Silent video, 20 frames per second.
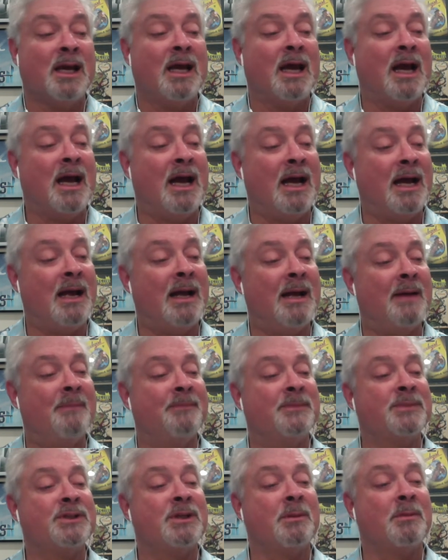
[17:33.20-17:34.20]

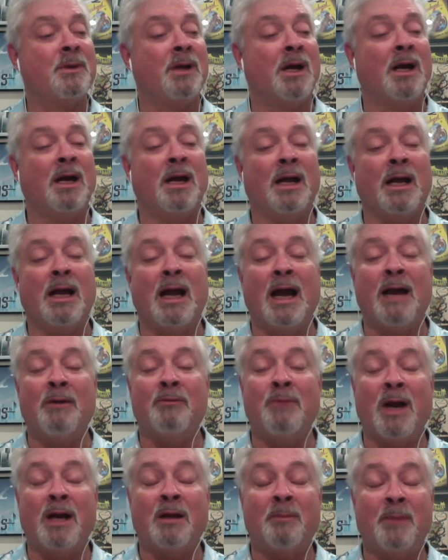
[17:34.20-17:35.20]
I
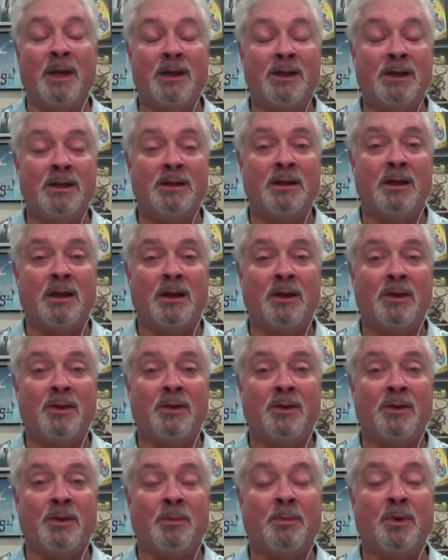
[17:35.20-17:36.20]
recommended
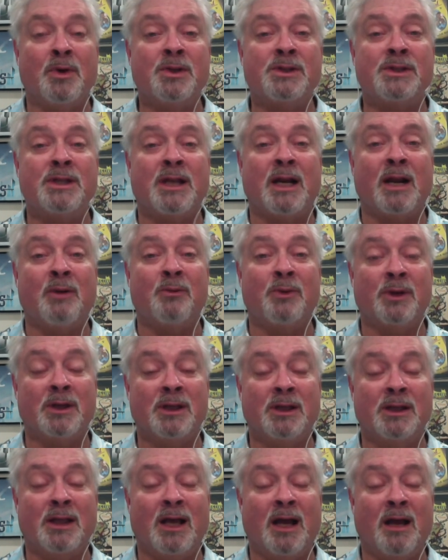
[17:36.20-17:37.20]
the books that I
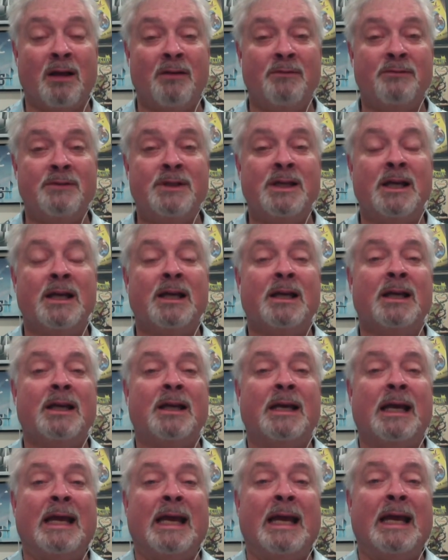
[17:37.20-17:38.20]
really loved,
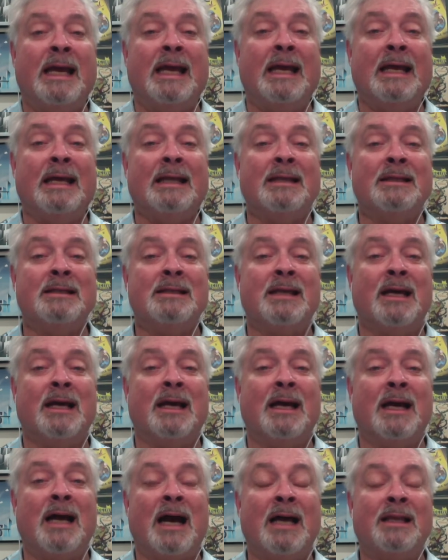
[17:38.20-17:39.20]
and
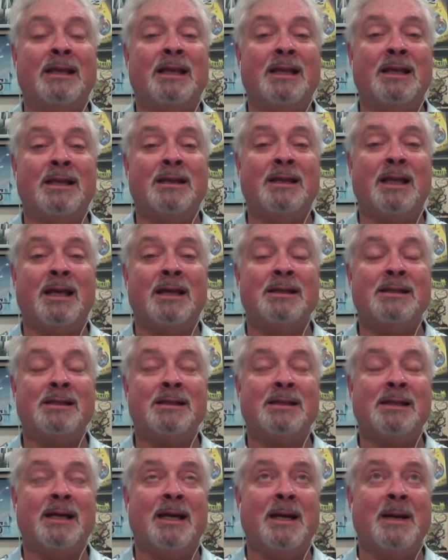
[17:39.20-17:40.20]
I think
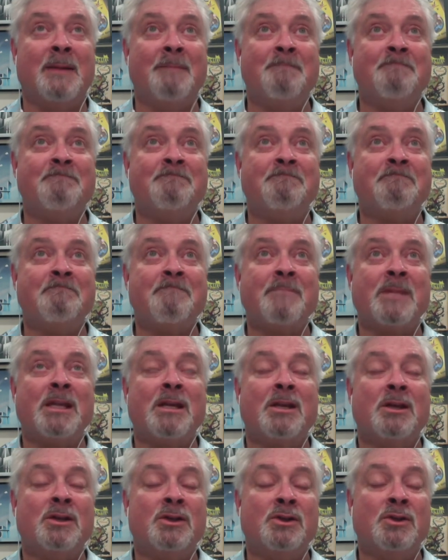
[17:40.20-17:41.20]
that
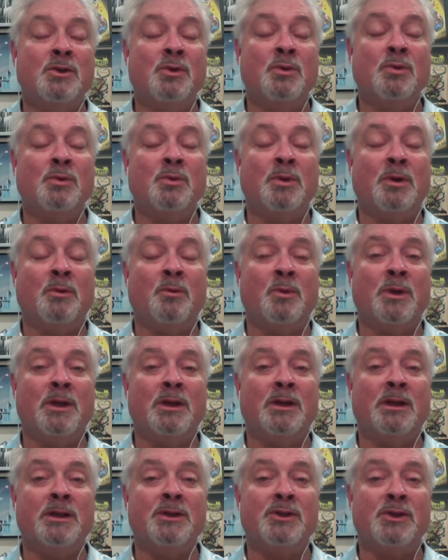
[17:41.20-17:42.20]
you
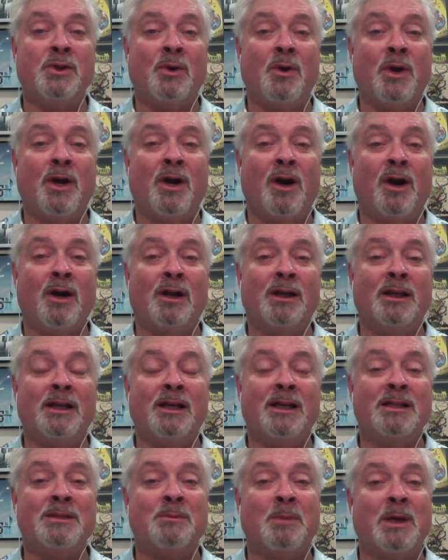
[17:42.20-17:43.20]
will enjoy
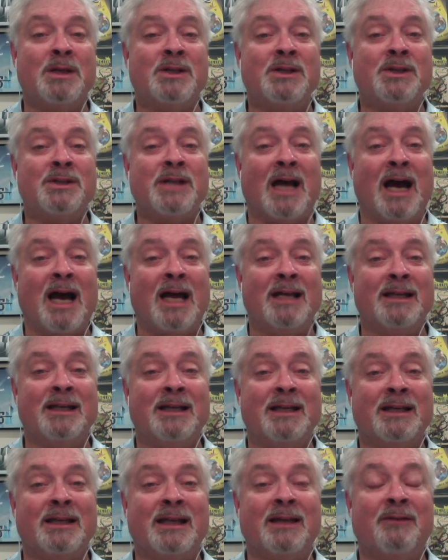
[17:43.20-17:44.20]
Harley as much as I
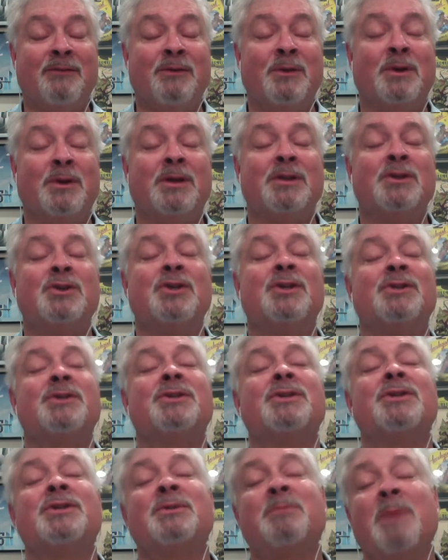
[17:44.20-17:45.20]
did if you can just
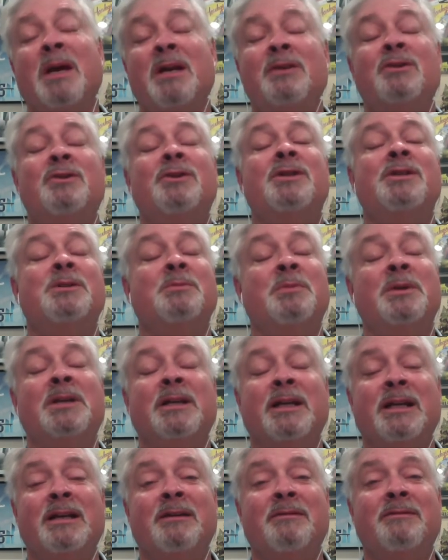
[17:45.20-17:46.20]
suspend your
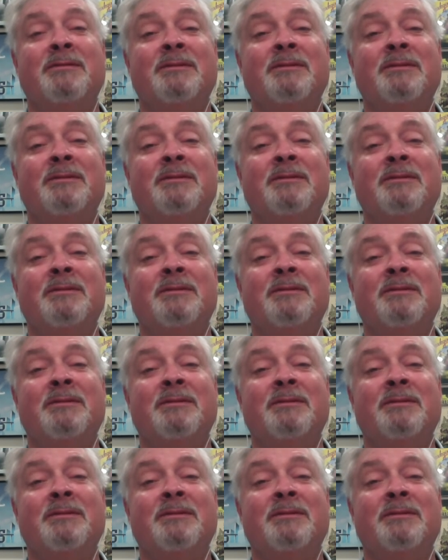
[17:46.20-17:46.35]
disbelief,